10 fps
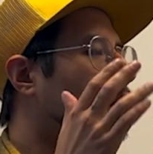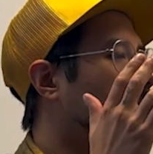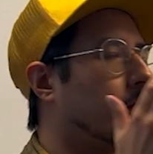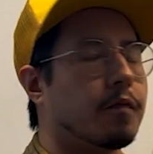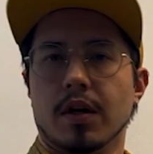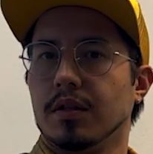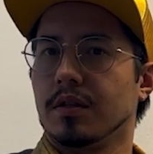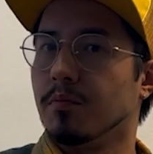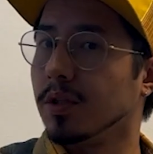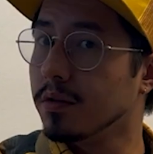
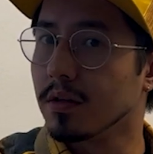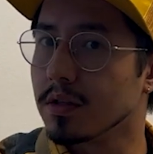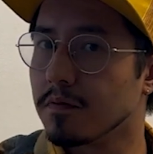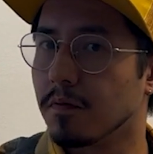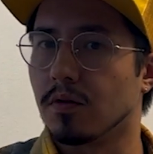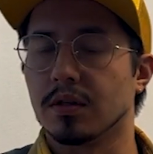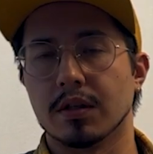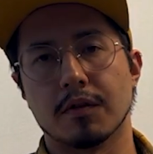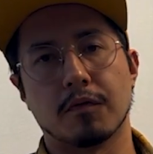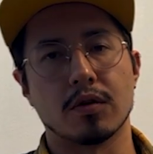different materials for
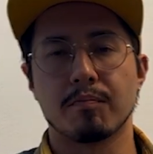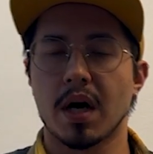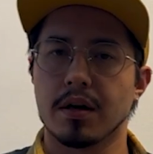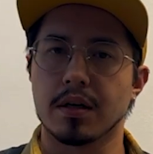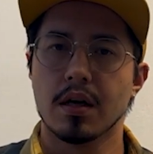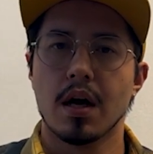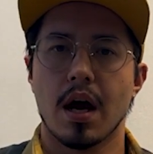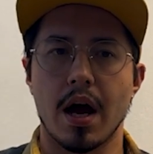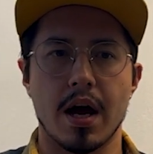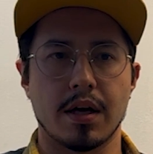the body
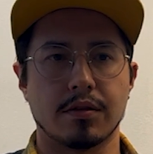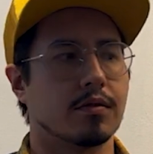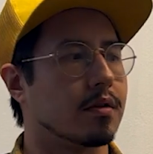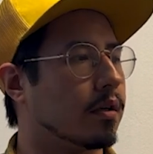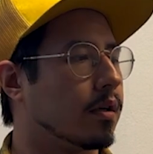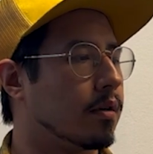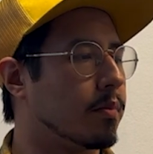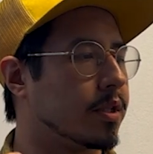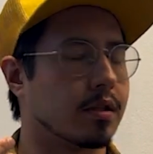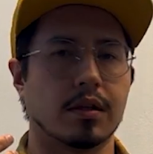and
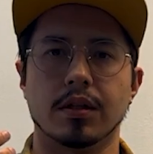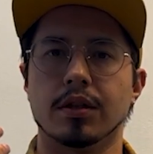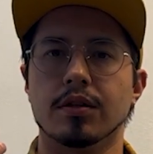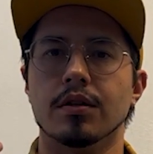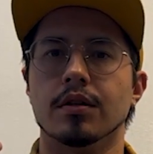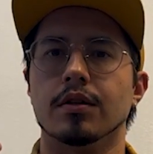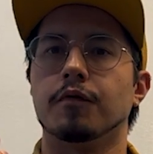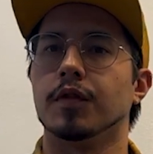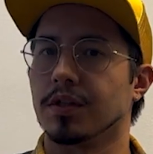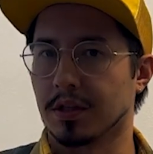basically the
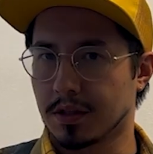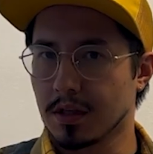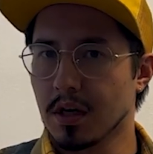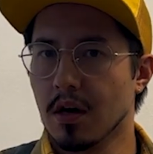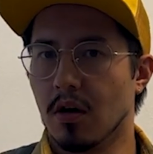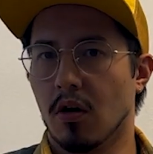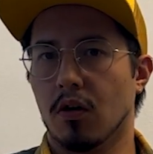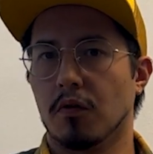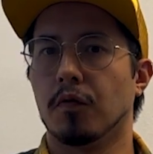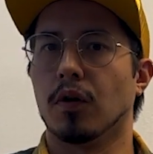physics
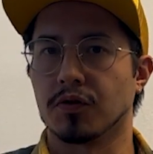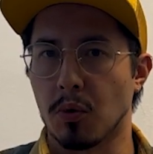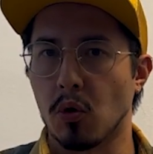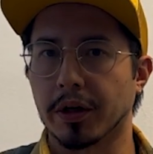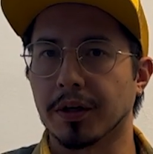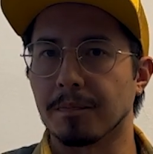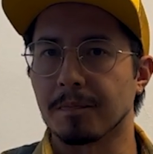of smoking.